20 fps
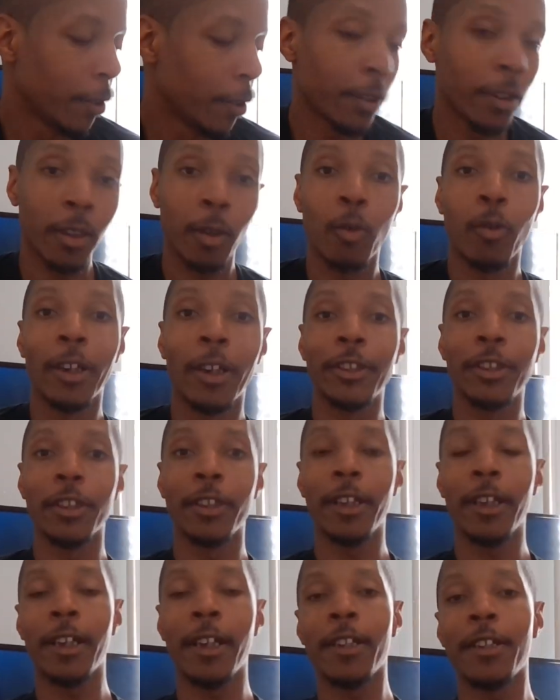So the
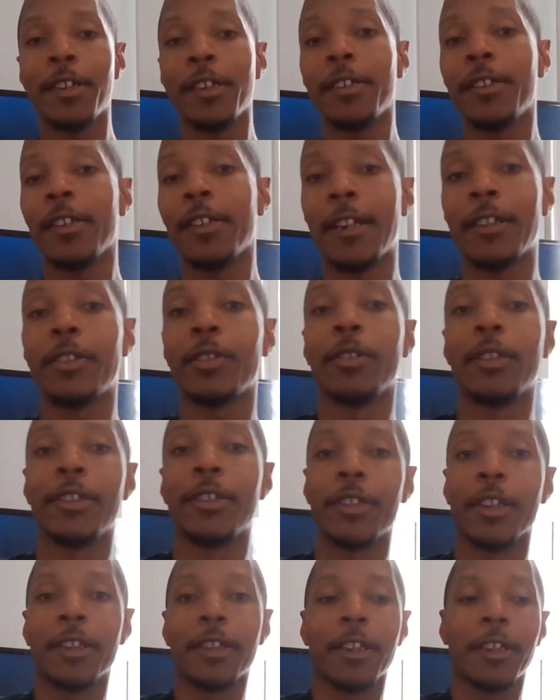question is, is he actually going
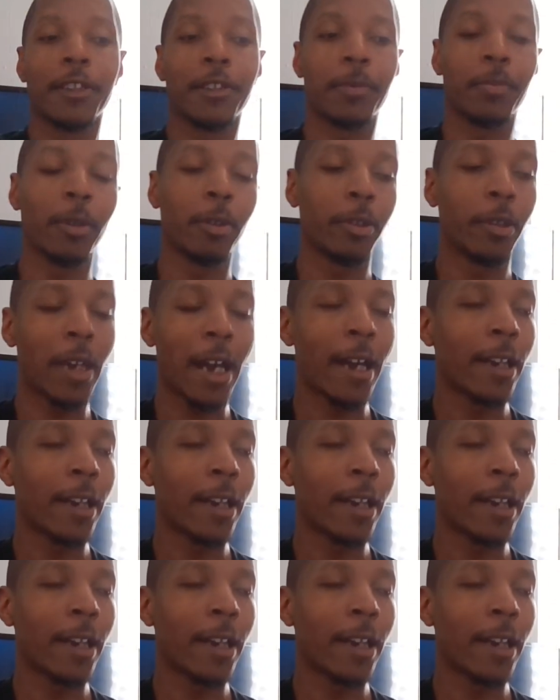to sit there and spill the?